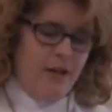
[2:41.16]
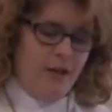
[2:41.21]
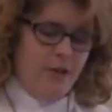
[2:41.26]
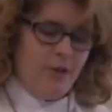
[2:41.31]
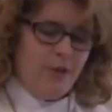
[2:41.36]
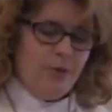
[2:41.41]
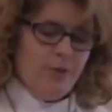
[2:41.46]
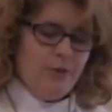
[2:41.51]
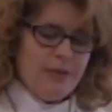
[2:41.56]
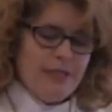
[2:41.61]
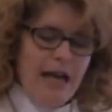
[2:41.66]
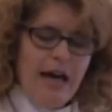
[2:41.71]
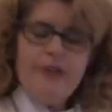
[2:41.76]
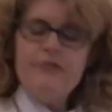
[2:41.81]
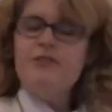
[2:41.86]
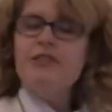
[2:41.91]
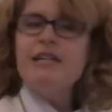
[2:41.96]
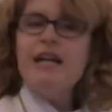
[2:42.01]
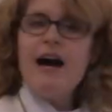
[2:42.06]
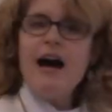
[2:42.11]
who
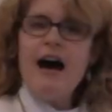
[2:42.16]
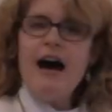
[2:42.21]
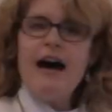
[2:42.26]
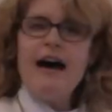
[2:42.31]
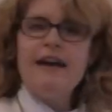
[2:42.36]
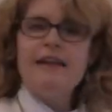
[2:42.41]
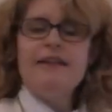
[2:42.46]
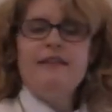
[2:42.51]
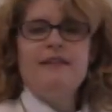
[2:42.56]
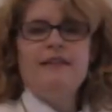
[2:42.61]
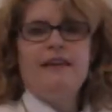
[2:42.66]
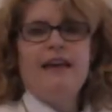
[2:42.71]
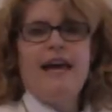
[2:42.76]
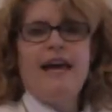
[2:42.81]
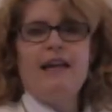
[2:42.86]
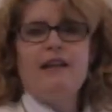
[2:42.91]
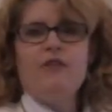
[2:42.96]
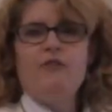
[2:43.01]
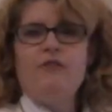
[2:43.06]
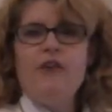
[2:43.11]
loved God
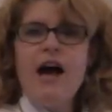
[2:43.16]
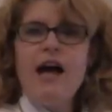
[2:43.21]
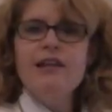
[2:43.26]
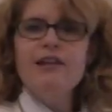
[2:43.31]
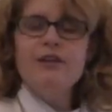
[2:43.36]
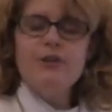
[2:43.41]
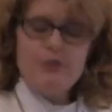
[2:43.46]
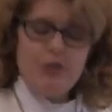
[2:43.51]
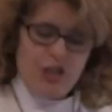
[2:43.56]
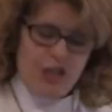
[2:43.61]
and followed